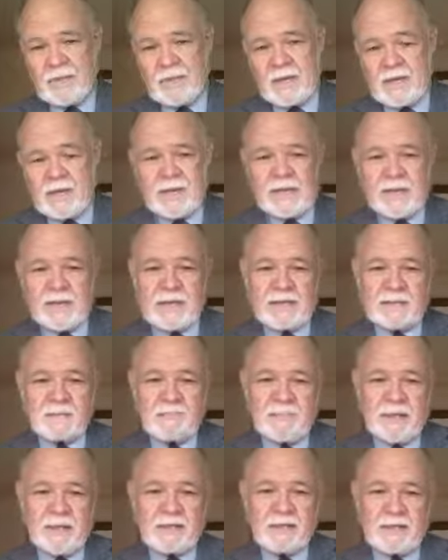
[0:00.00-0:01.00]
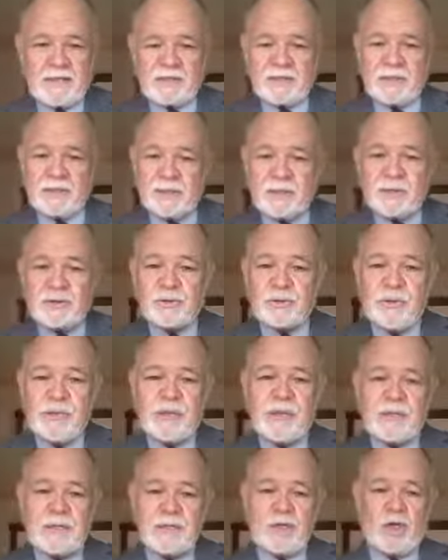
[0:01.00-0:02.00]
and He expects us to
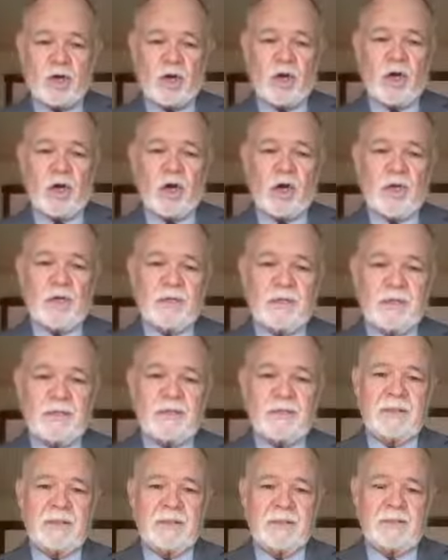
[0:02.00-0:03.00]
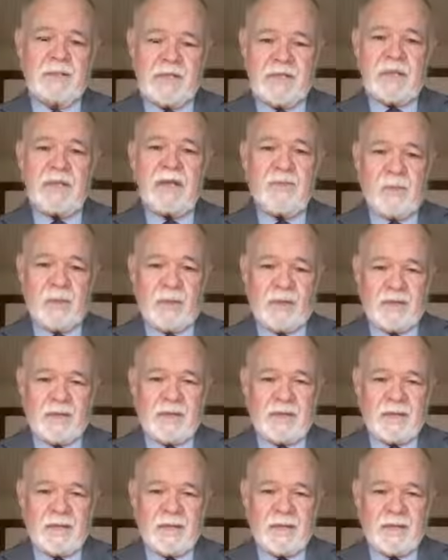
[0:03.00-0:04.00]
treat all
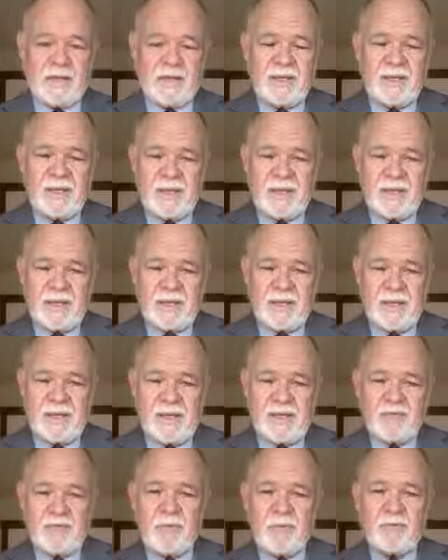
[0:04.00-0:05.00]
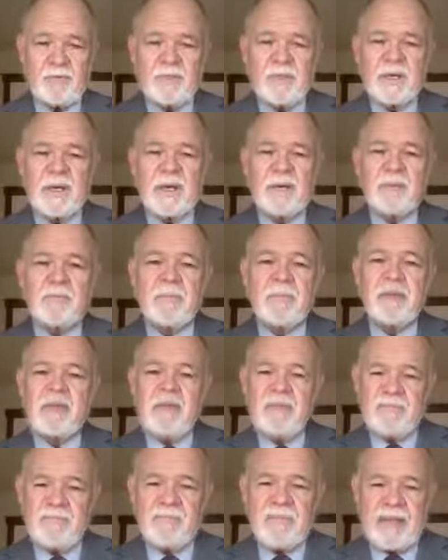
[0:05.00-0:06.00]
equally, if we really
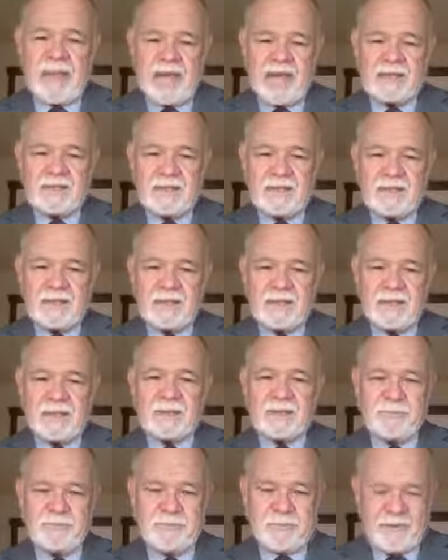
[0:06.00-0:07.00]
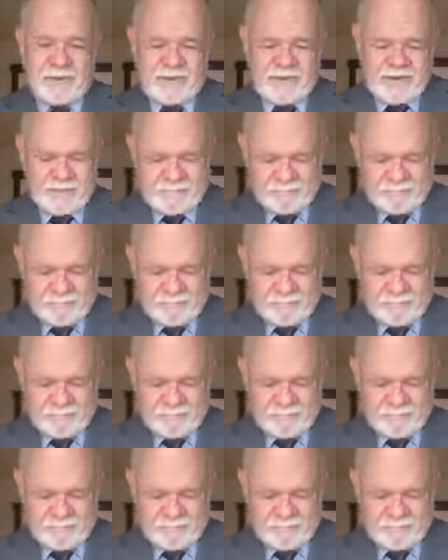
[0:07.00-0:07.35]
believe that. Let's pray.